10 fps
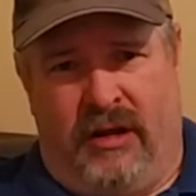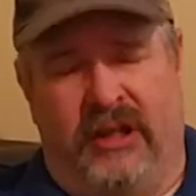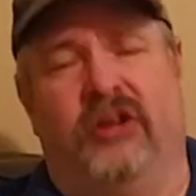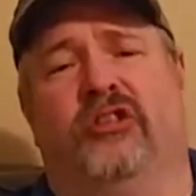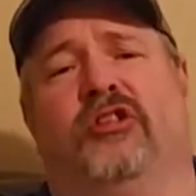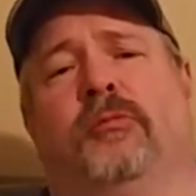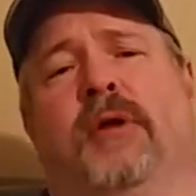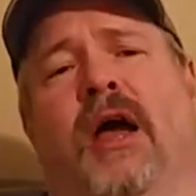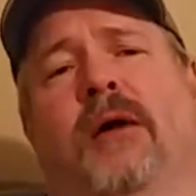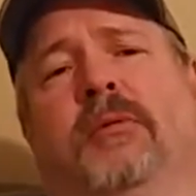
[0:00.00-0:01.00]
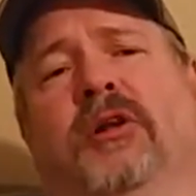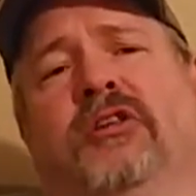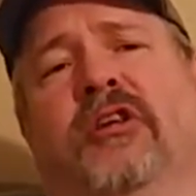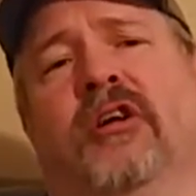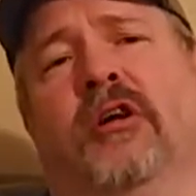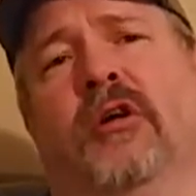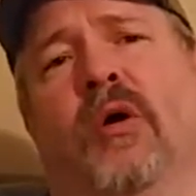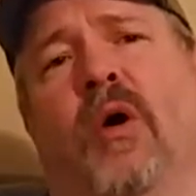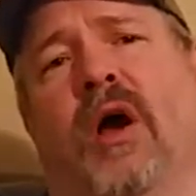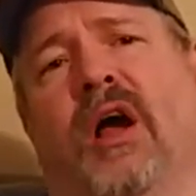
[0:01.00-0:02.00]
I used to be able
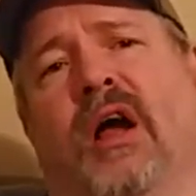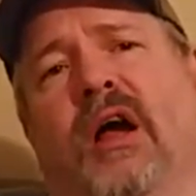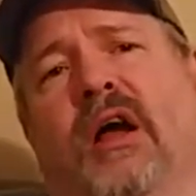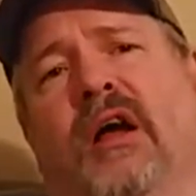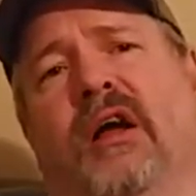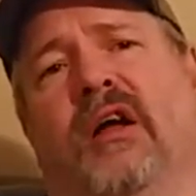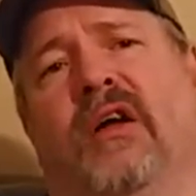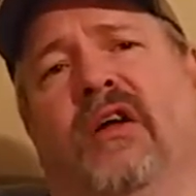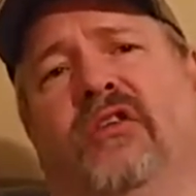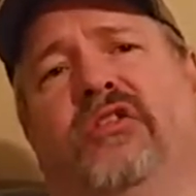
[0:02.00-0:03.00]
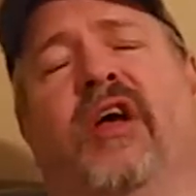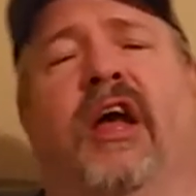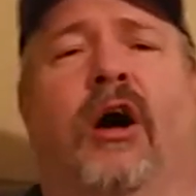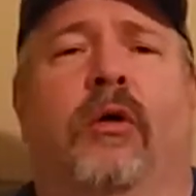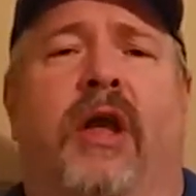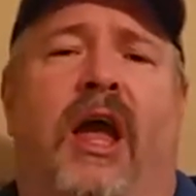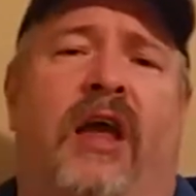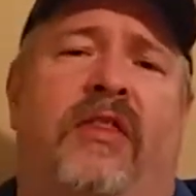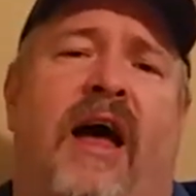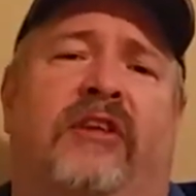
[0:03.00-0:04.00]
to say,
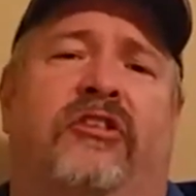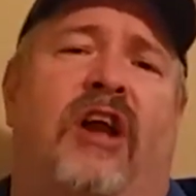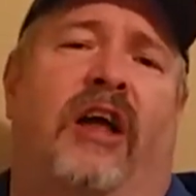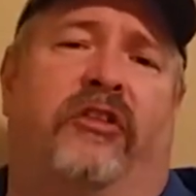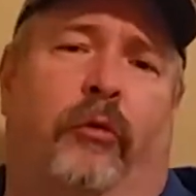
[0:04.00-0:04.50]
okay, that's not